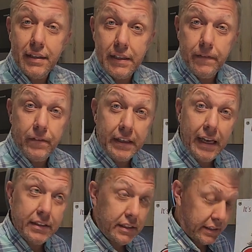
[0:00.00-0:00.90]
did
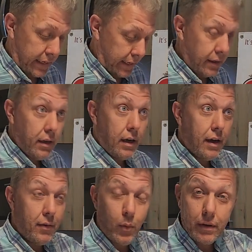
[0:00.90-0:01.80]
forget to say.
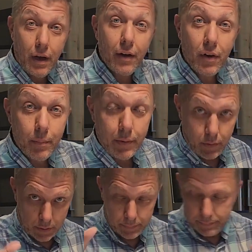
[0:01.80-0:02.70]
Hold on.